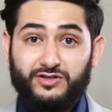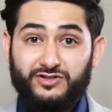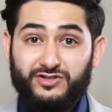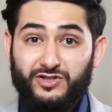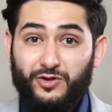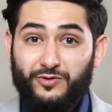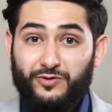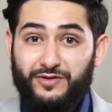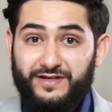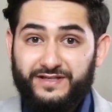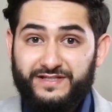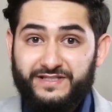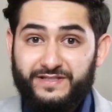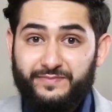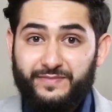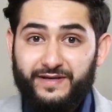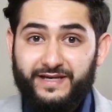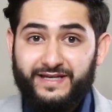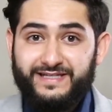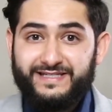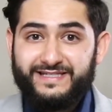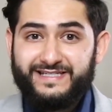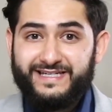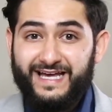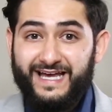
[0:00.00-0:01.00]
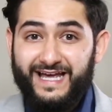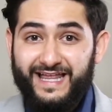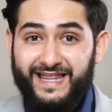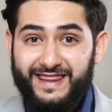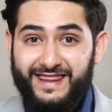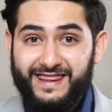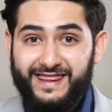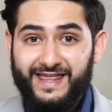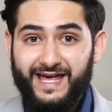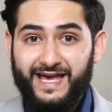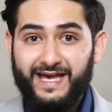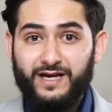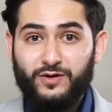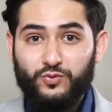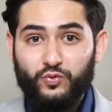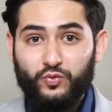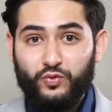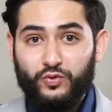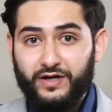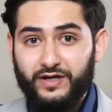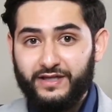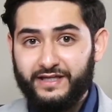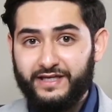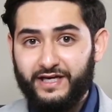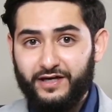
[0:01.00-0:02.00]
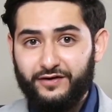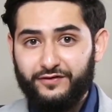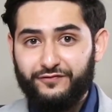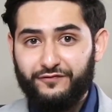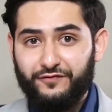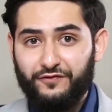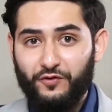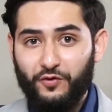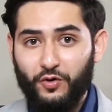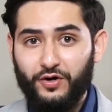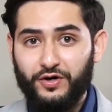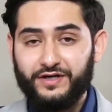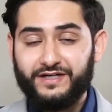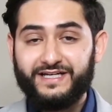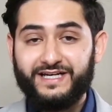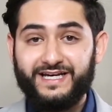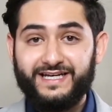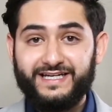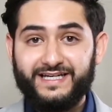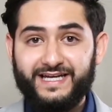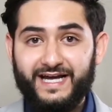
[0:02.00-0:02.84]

So this means can they really afford, can